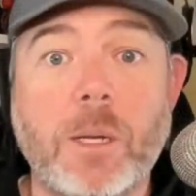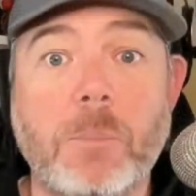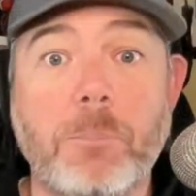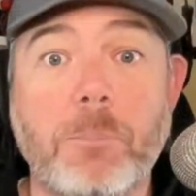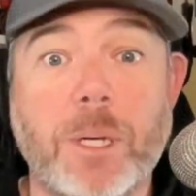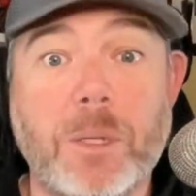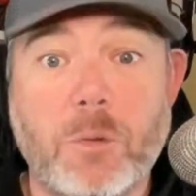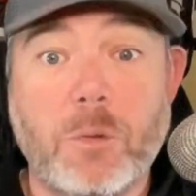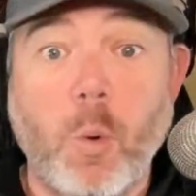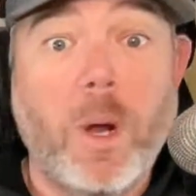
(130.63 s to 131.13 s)

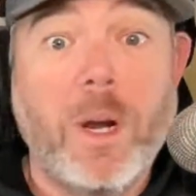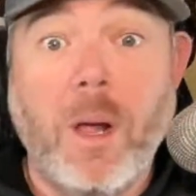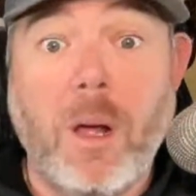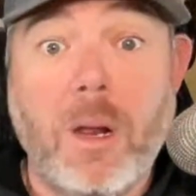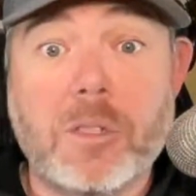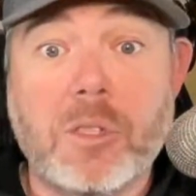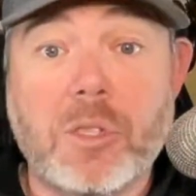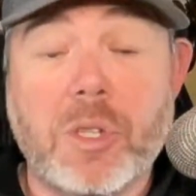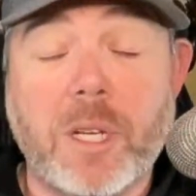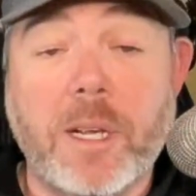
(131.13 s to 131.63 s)
But quite
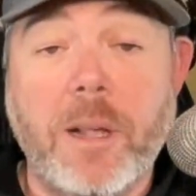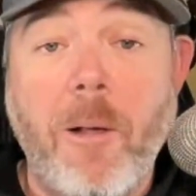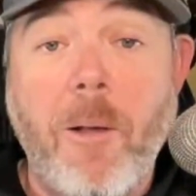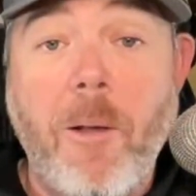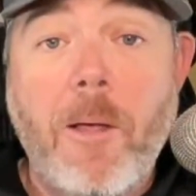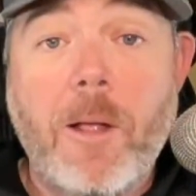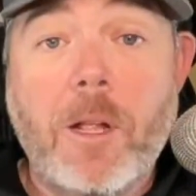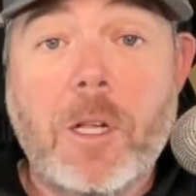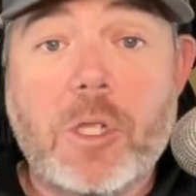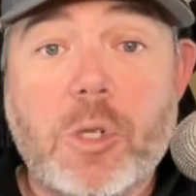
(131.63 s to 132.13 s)
honestly,
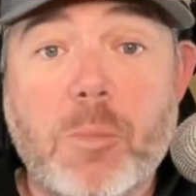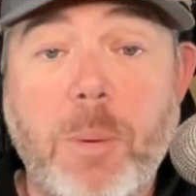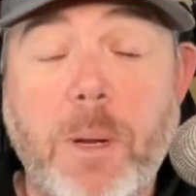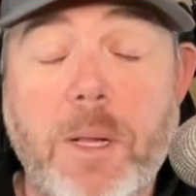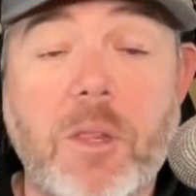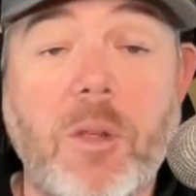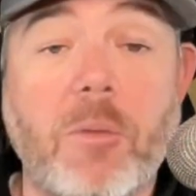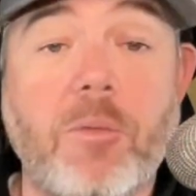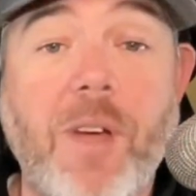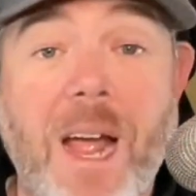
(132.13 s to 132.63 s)

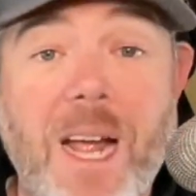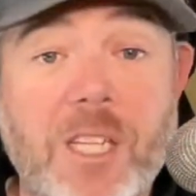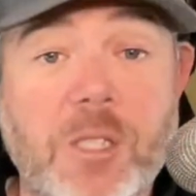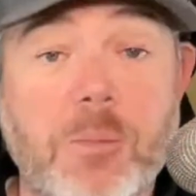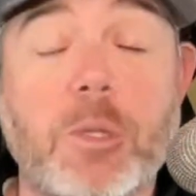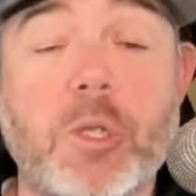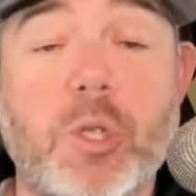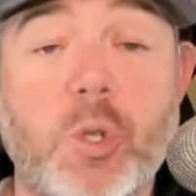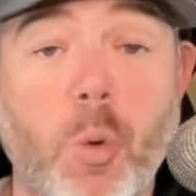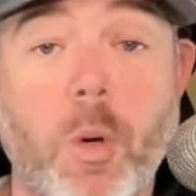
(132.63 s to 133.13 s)
spent the vast
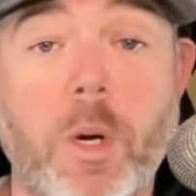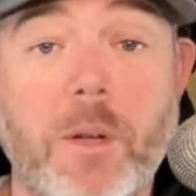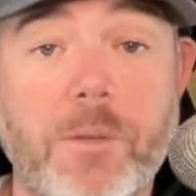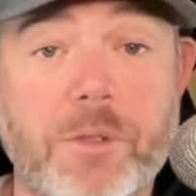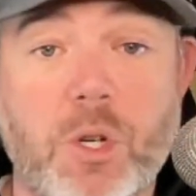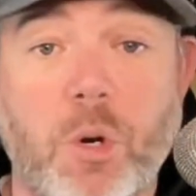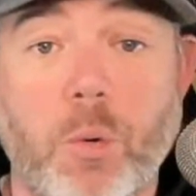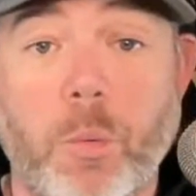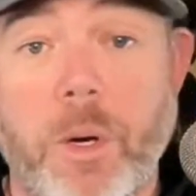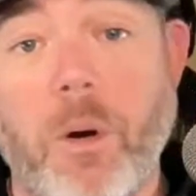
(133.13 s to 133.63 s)
majority of
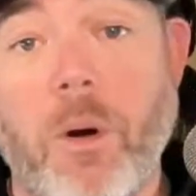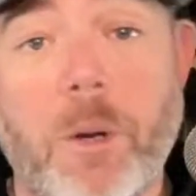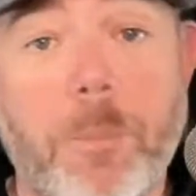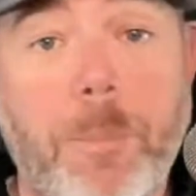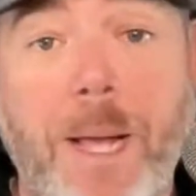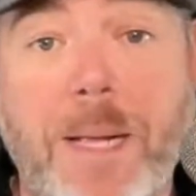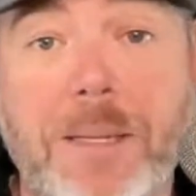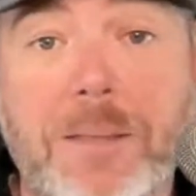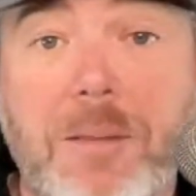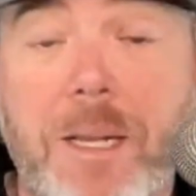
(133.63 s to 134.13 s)
his career on a
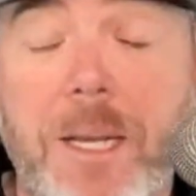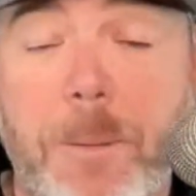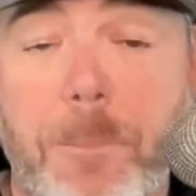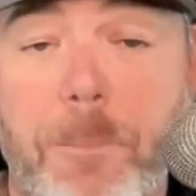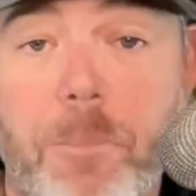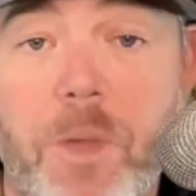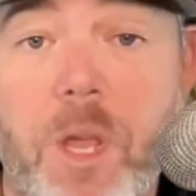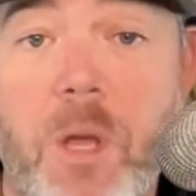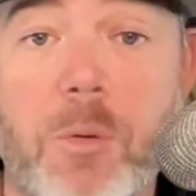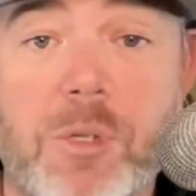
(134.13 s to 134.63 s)
bad team.
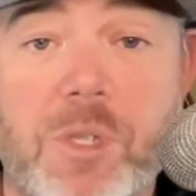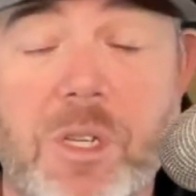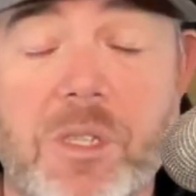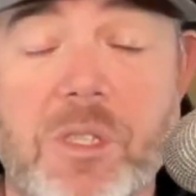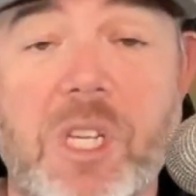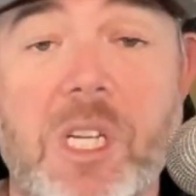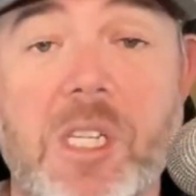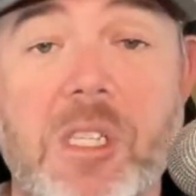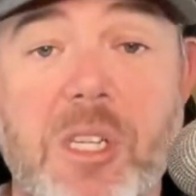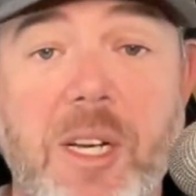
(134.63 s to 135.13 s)
He was in
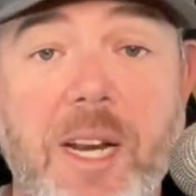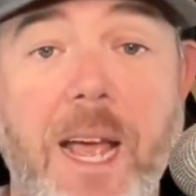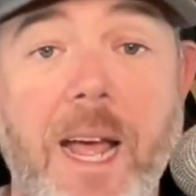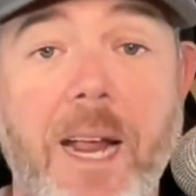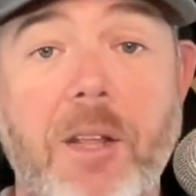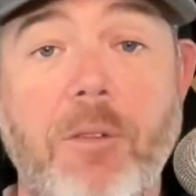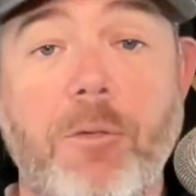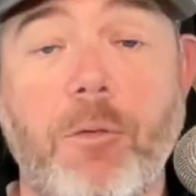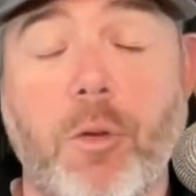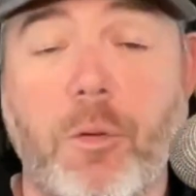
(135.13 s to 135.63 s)

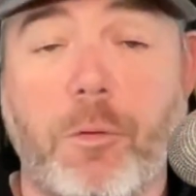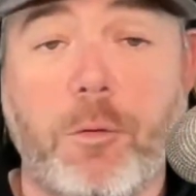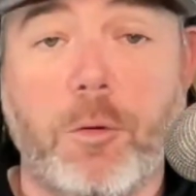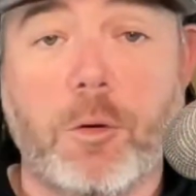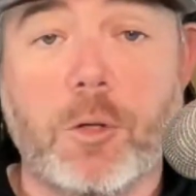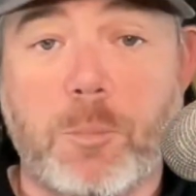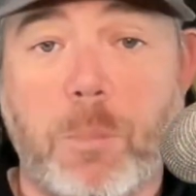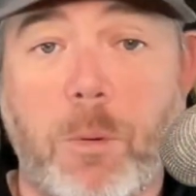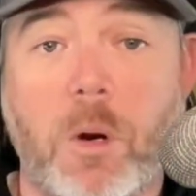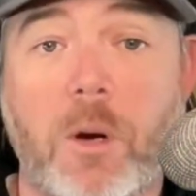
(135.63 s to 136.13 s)
Cincinnati for the
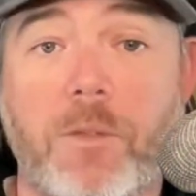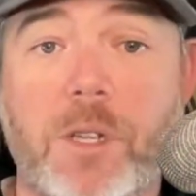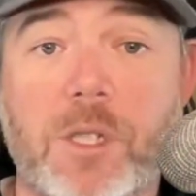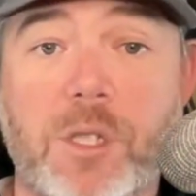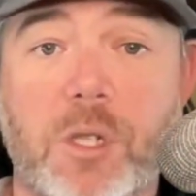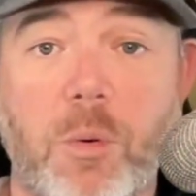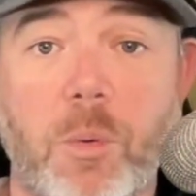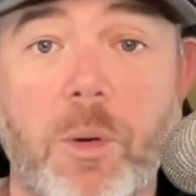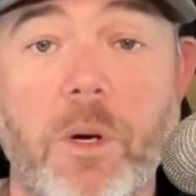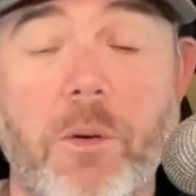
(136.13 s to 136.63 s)
first part of his
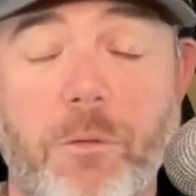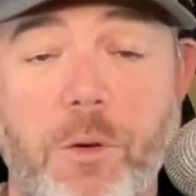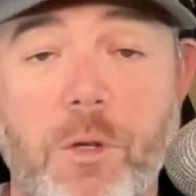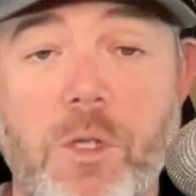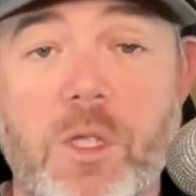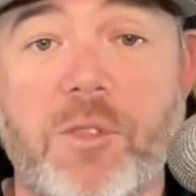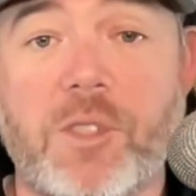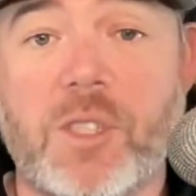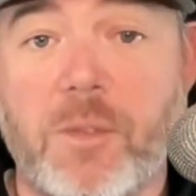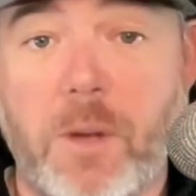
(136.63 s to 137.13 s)
career.
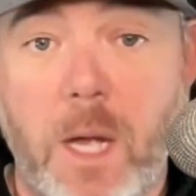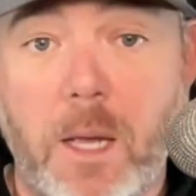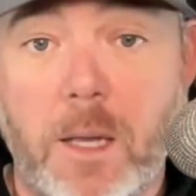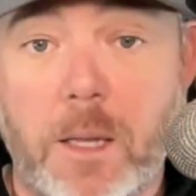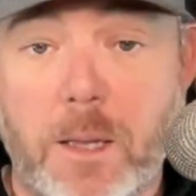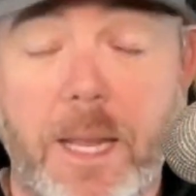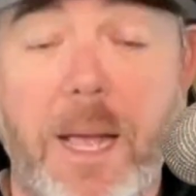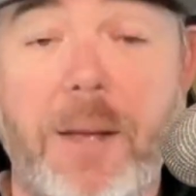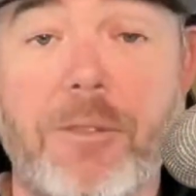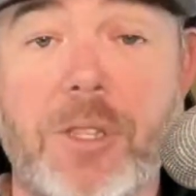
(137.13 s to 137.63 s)
First
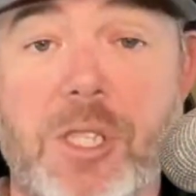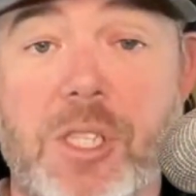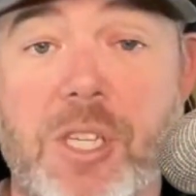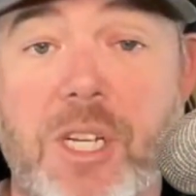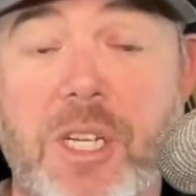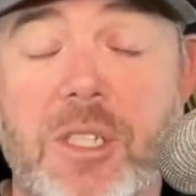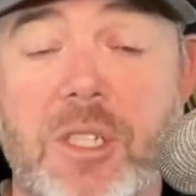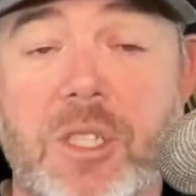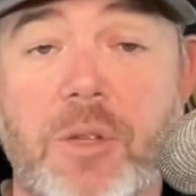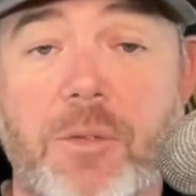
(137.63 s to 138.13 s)
11
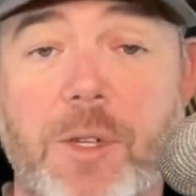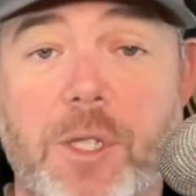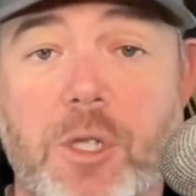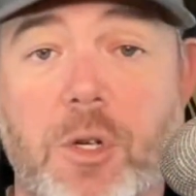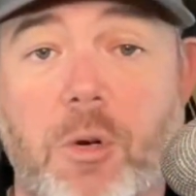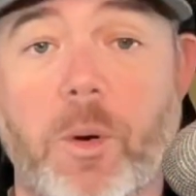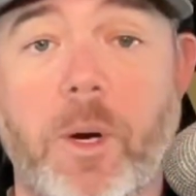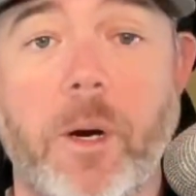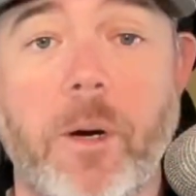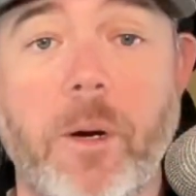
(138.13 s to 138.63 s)
seasons of his
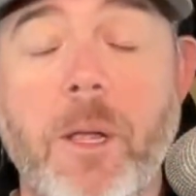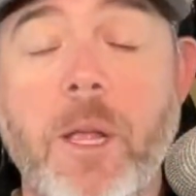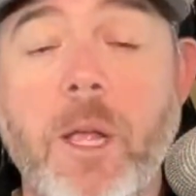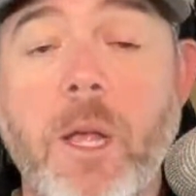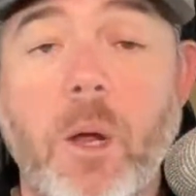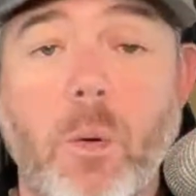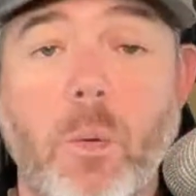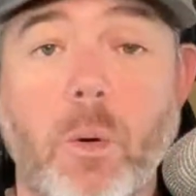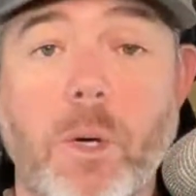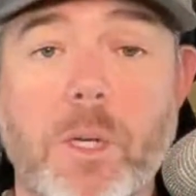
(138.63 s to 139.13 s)
career
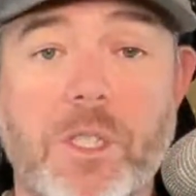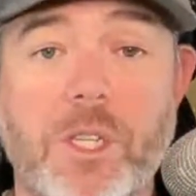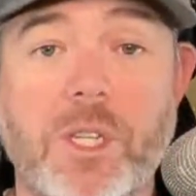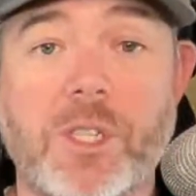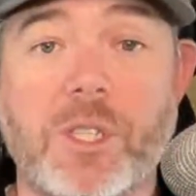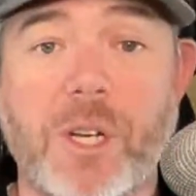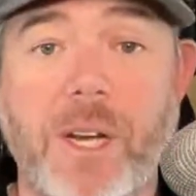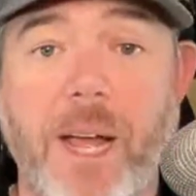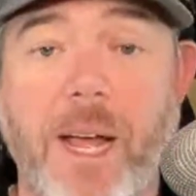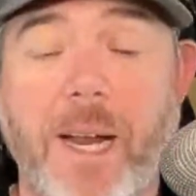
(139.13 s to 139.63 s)
were in
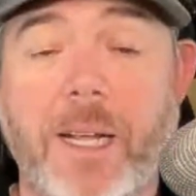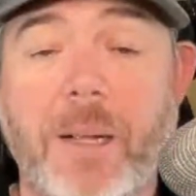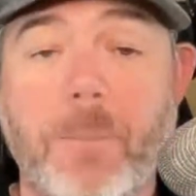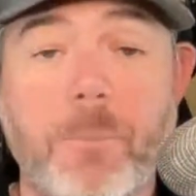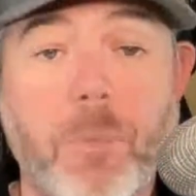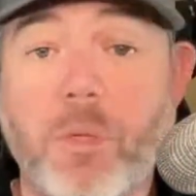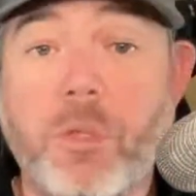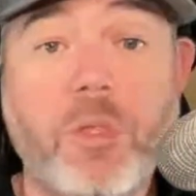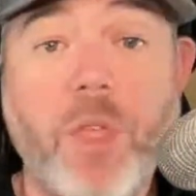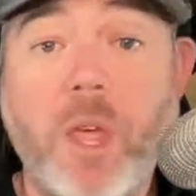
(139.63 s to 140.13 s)
Cincinnati.
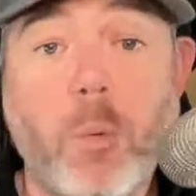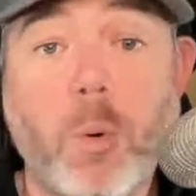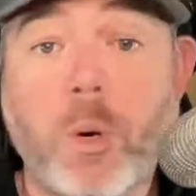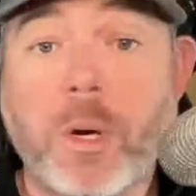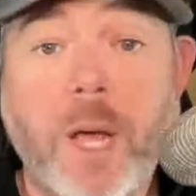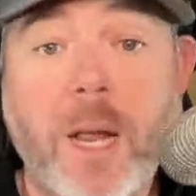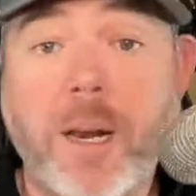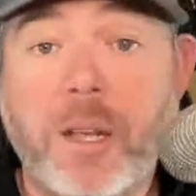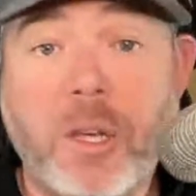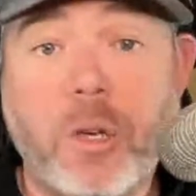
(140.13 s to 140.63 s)
They were
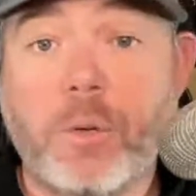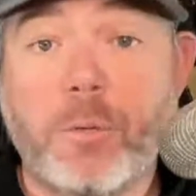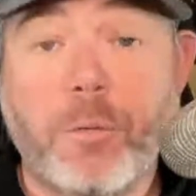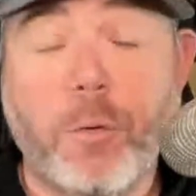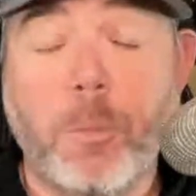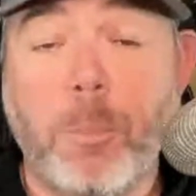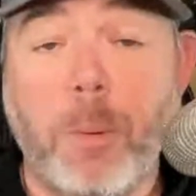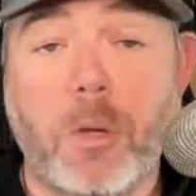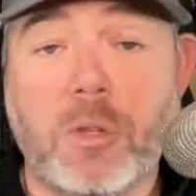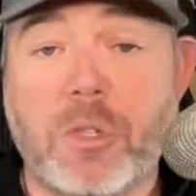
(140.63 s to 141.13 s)
not a good
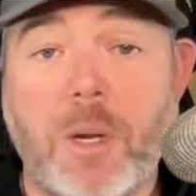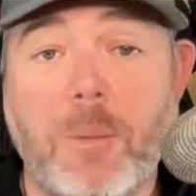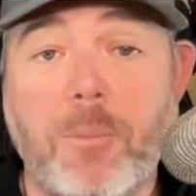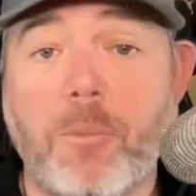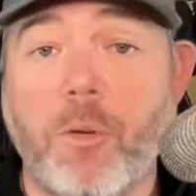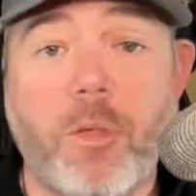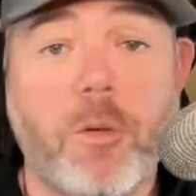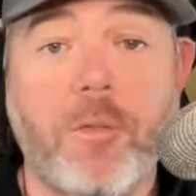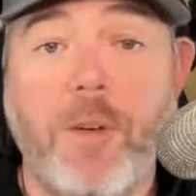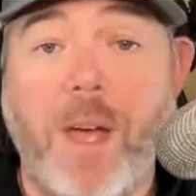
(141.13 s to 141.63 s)
football team
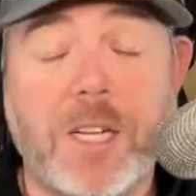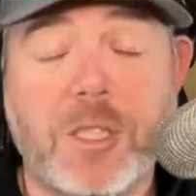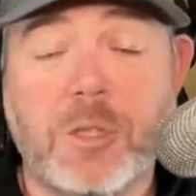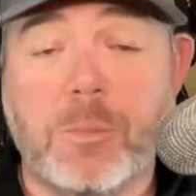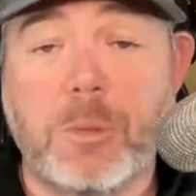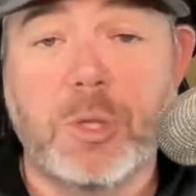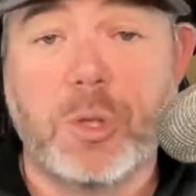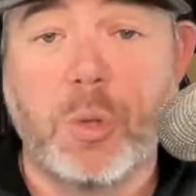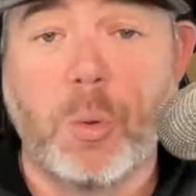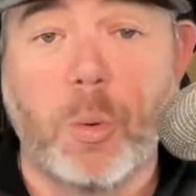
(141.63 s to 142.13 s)
for the vast
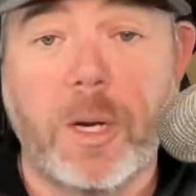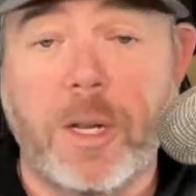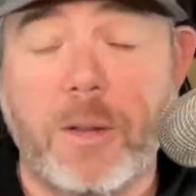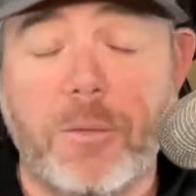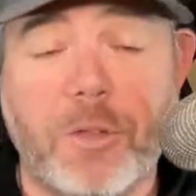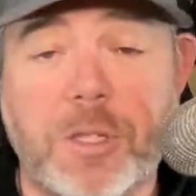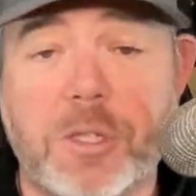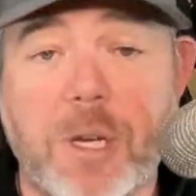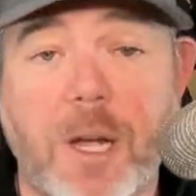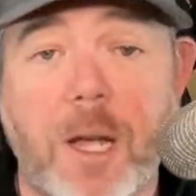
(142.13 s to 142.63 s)
majority of
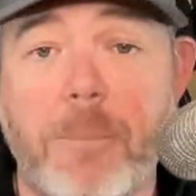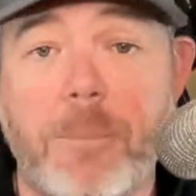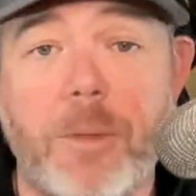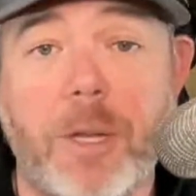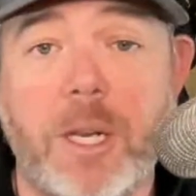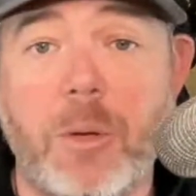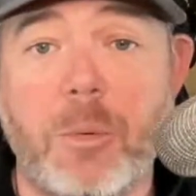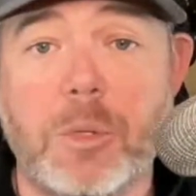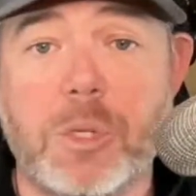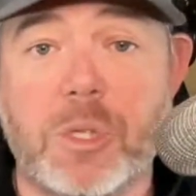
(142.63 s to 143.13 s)
the time that
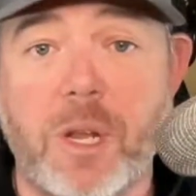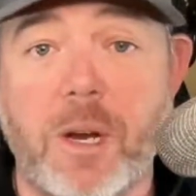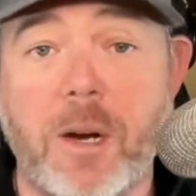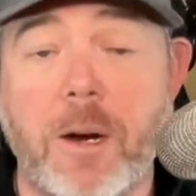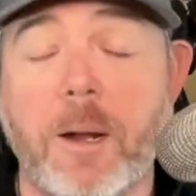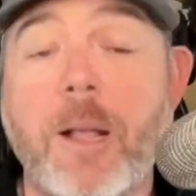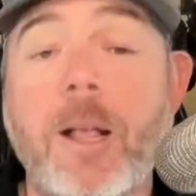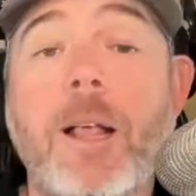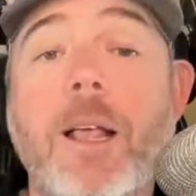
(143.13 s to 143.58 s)
he was there.